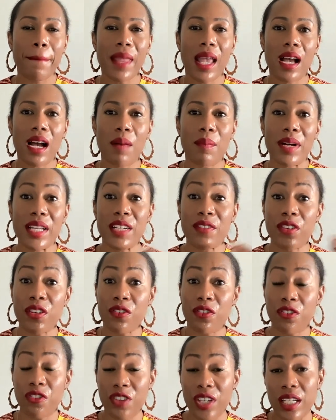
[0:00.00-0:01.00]
um, a different
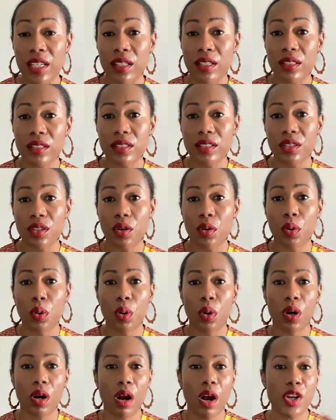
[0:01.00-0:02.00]
field
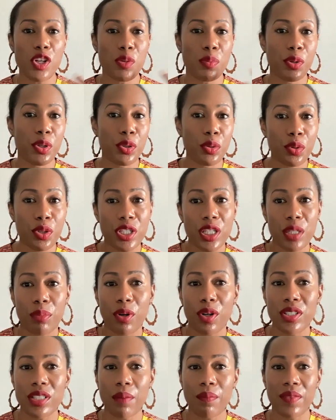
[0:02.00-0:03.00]
or entrepreneurship
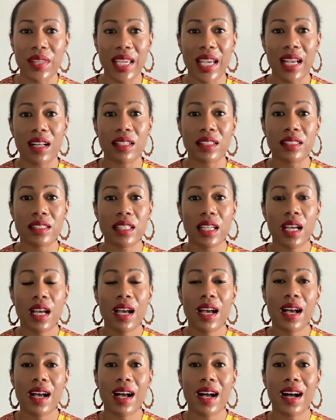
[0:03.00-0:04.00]
or something else
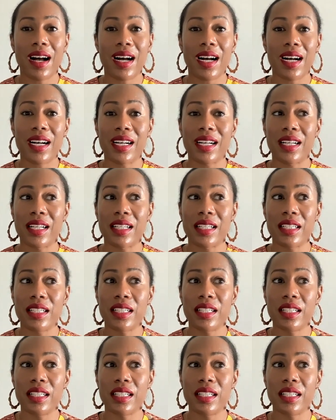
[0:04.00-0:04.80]
uh,